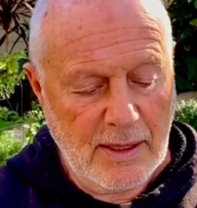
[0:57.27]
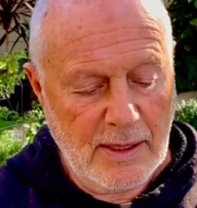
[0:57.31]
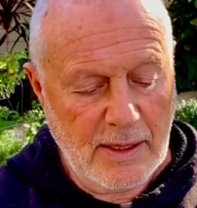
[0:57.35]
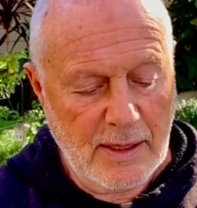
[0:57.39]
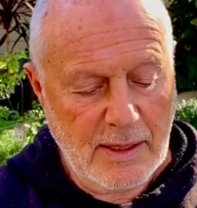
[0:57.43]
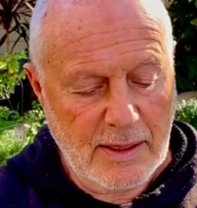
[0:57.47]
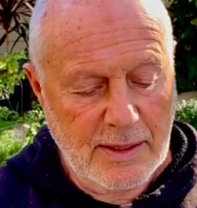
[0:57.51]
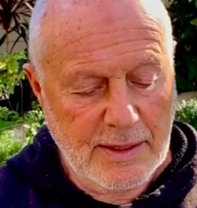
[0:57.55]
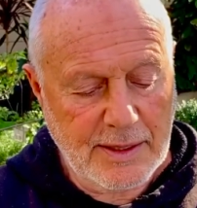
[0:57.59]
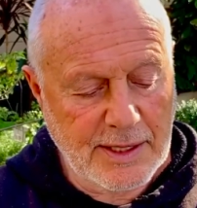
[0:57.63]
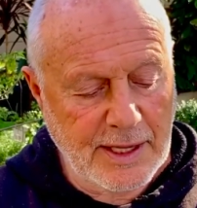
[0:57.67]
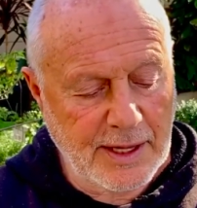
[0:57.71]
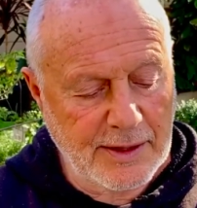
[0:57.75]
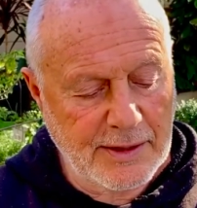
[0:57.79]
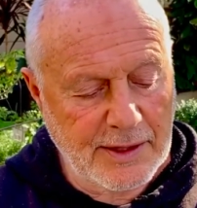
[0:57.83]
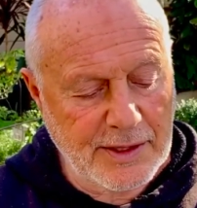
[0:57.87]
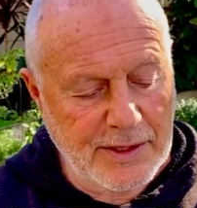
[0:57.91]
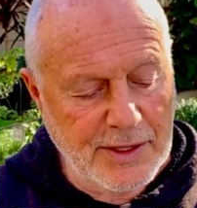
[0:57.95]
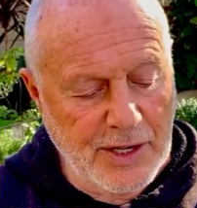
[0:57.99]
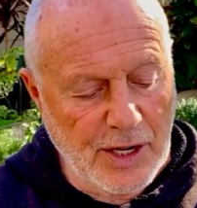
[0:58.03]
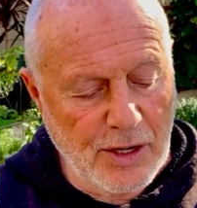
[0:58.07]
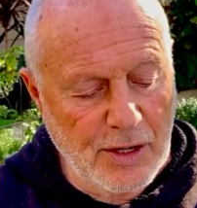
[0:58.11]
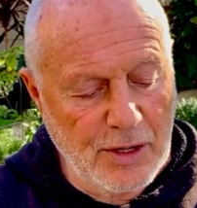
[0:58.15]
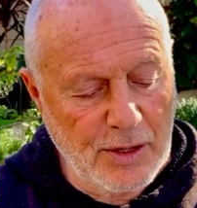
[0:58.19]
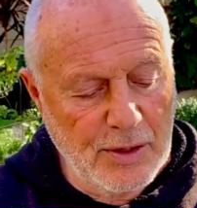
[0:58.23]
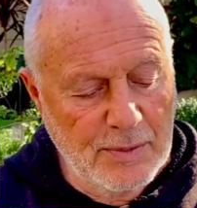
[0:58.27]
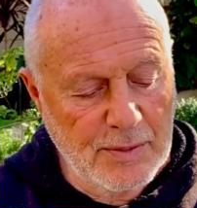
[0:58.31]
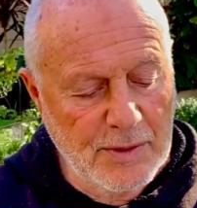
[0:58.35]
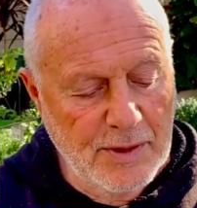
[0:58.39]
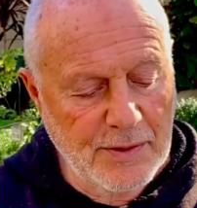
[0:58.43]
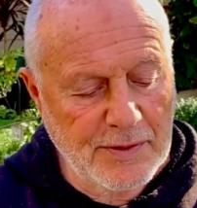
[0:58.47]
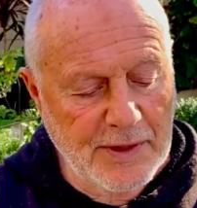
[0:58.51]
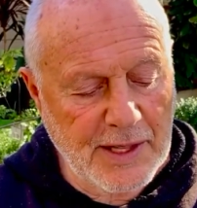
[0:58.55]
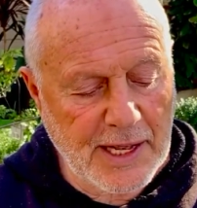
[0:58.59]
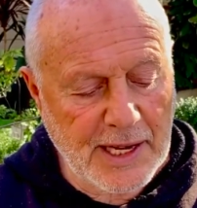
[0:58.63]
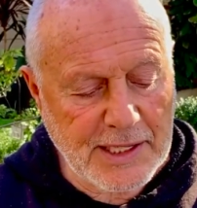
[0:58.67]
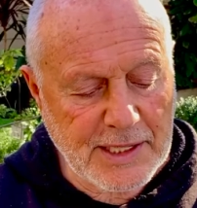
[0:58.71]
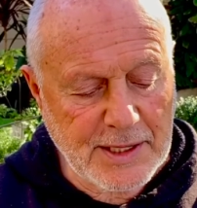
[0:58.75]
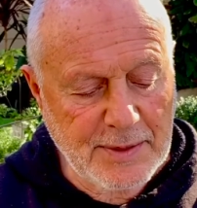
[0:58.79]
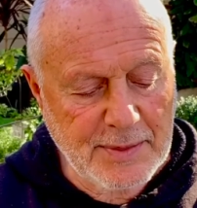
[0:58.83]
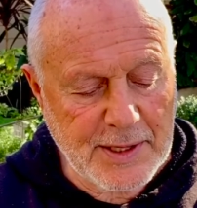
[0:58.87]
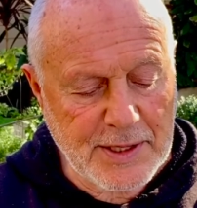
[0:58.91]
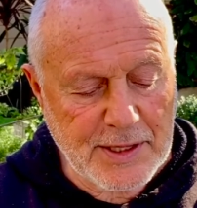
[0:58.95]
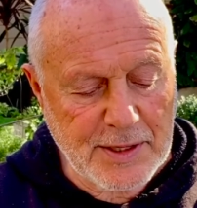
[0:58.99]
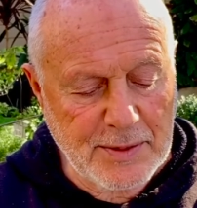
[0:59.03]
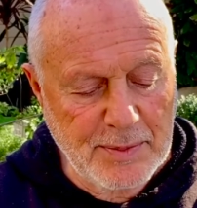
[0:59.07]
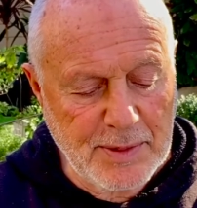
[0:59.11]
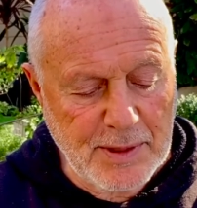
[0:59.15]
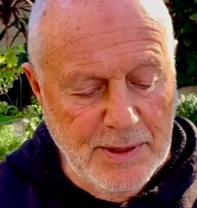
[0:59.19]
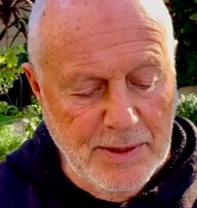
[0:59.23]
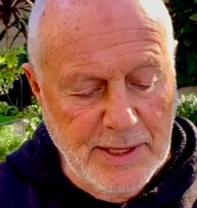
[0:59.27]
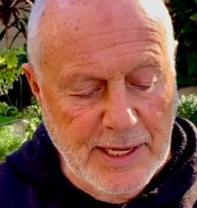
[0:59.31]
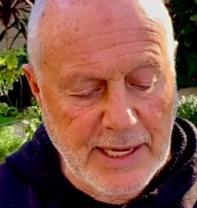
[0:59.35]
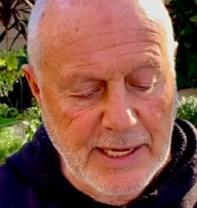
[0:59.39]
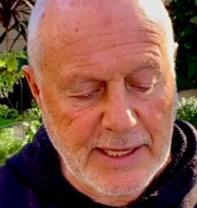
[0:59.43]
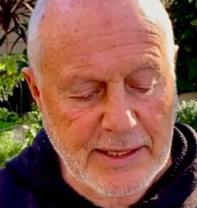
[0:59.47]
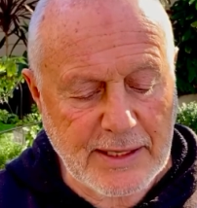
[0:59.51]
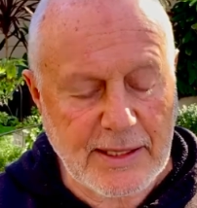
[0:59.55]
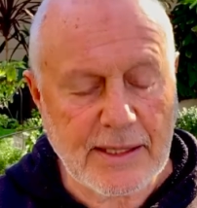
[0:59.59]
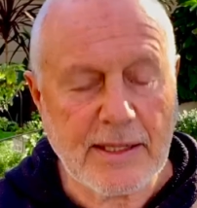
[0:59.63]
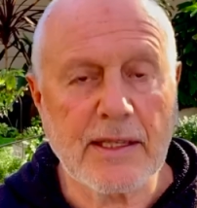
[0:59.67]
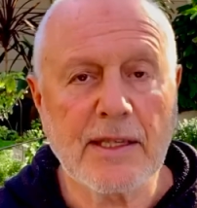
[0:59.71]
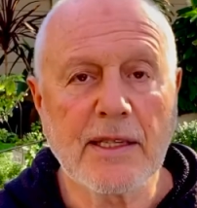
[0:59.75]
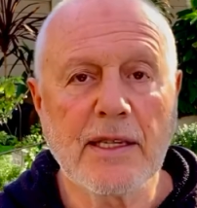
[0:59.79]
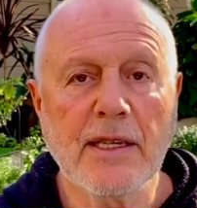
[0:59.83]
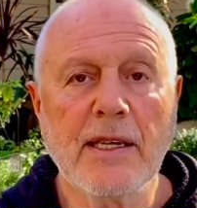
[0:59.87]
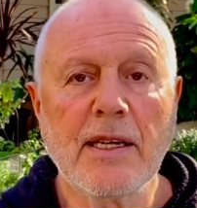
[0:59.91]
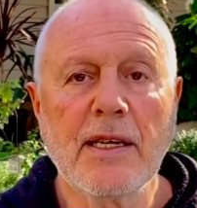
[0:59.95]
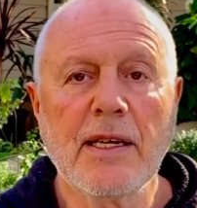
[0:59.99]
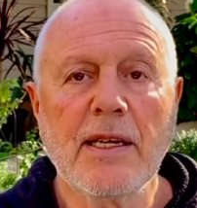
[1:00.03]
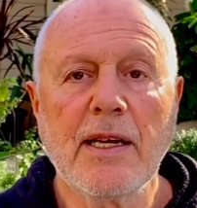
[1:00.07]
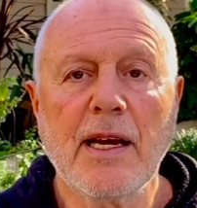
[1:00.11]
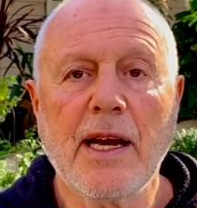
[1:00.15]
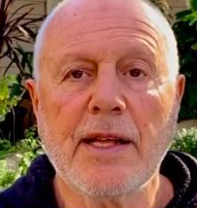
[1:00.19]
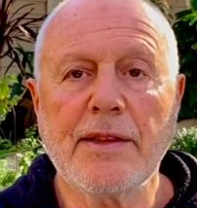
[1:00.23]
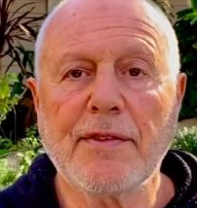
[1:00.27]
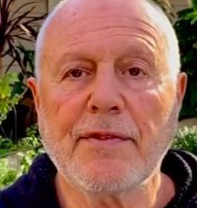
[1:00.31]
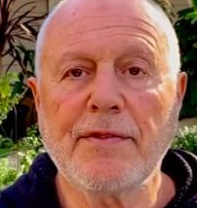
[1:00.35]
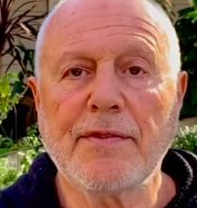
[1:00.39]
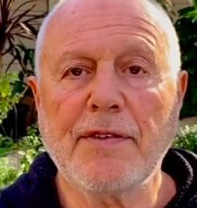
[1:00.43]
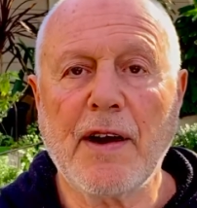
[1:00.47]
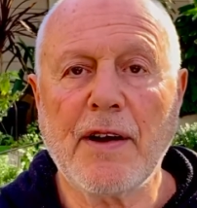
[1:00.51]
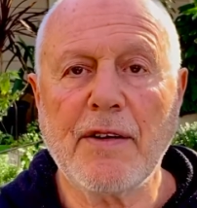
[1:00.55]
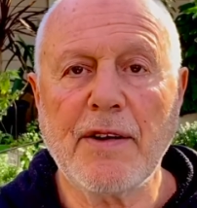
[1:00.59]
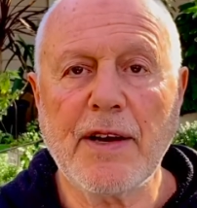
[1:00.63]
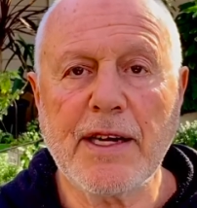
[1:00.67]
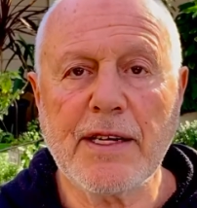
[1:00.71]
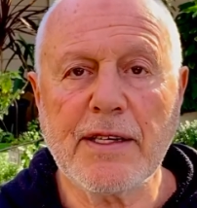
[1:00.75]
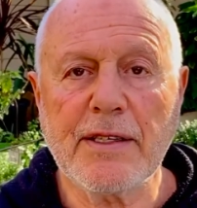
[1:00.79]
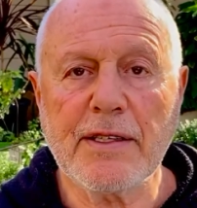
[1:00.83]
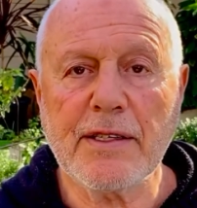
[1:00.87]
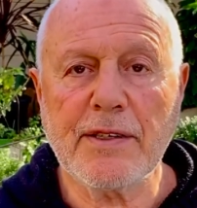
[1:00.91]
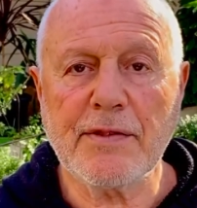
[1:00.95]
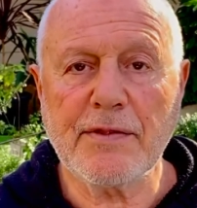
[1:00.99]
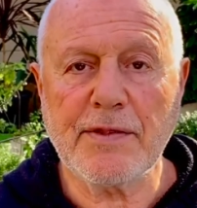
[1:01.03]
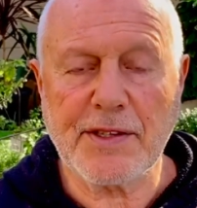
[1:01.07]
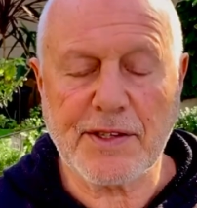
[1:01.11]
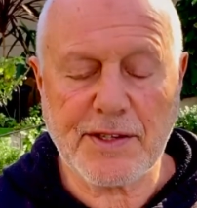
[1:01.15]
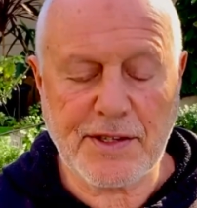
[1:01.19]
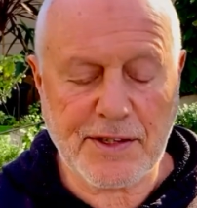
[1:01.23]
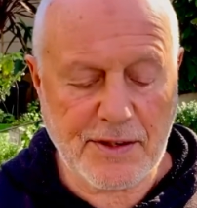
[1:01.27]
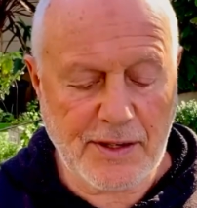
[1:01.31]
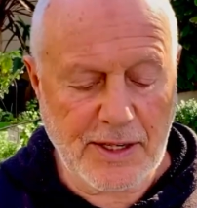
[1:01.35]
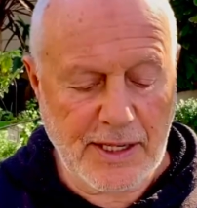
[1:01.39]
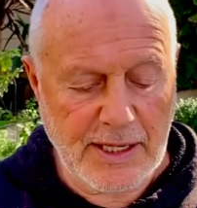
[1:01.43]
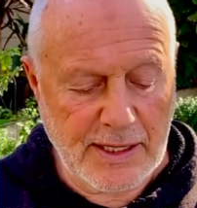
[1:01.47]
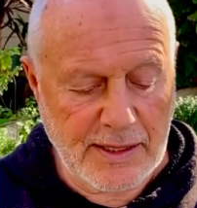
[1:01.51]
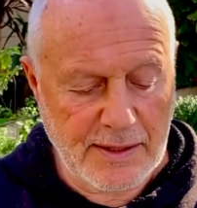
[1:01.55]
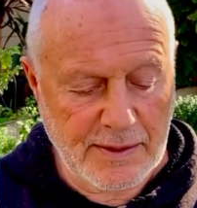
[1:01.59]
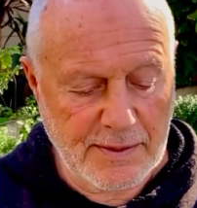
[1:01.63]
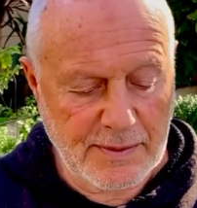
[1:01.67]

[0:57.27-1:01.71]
and see the dome of the exhibition buildings at the far end of the street.